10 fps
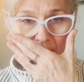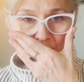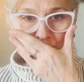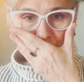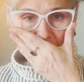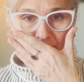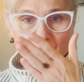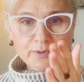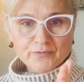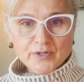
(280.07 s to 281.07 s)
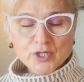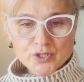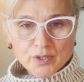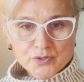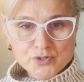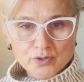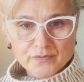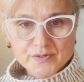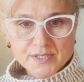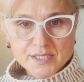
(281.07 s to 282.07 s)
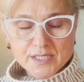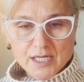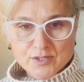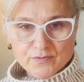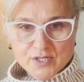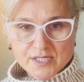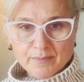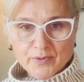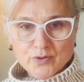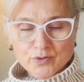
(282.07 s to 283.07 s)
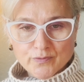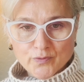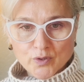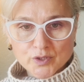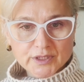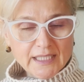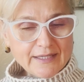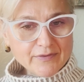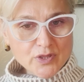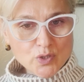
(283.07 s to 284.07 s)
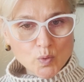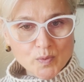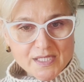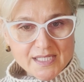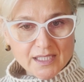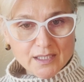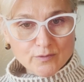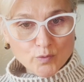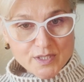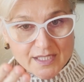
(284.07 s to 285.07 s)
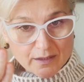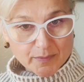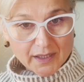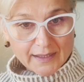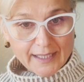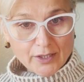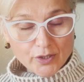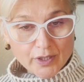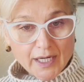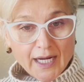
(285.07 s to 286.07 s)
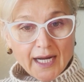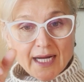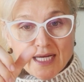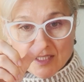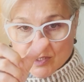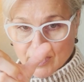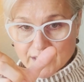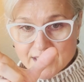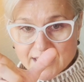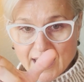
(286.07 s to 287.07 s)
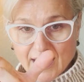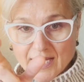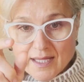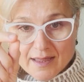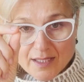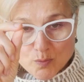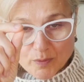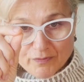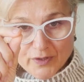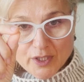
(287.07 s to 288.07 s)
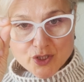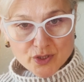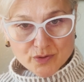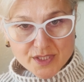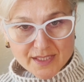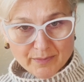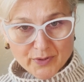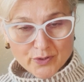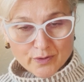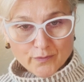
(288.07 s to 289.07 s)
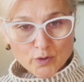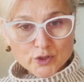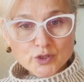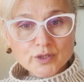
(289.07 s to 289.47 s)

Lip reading: So if we finished our services as of December 31st, even though we send invoice a little bit later, it's gonna say that we finished on December 31st.